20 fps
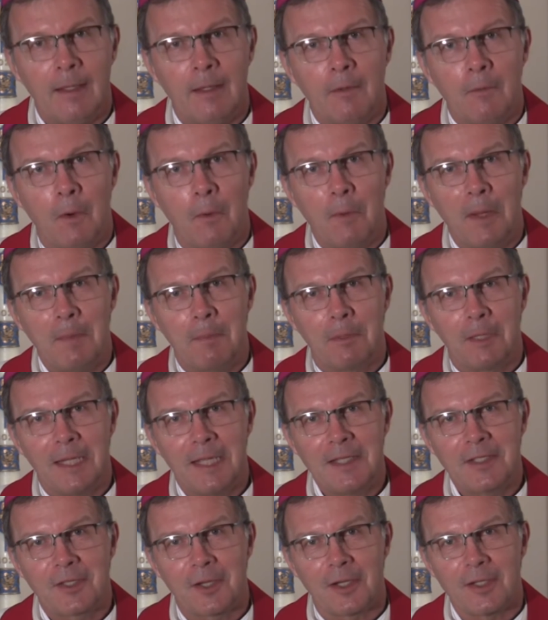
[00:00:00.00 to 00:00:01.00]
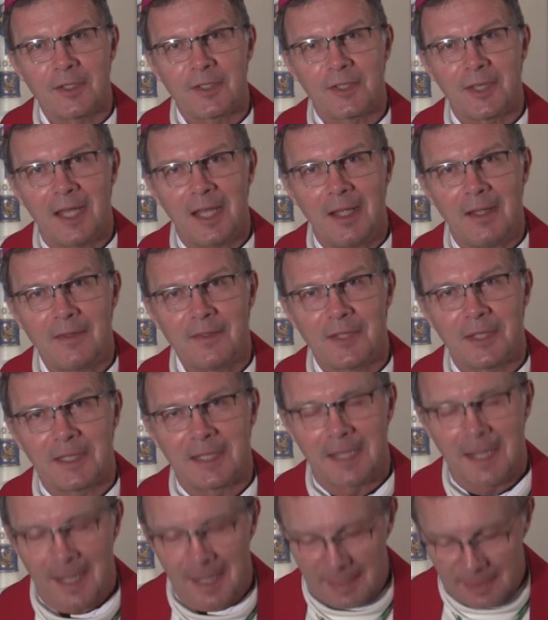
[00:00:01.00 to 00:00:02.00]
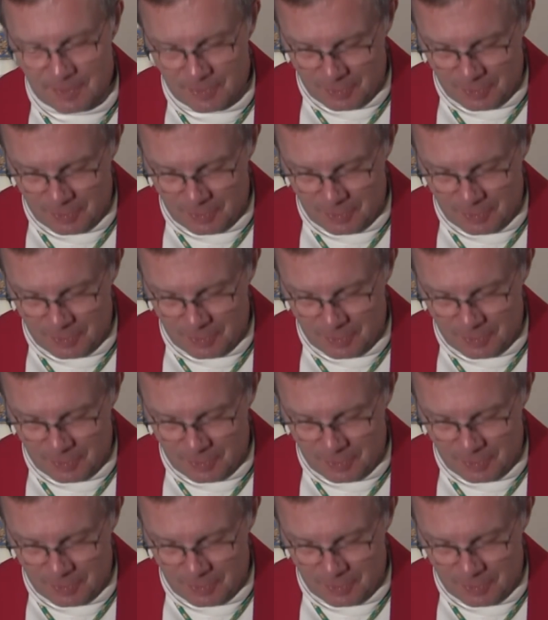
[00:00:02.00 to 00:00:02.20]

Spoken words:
When we place ourselves at God's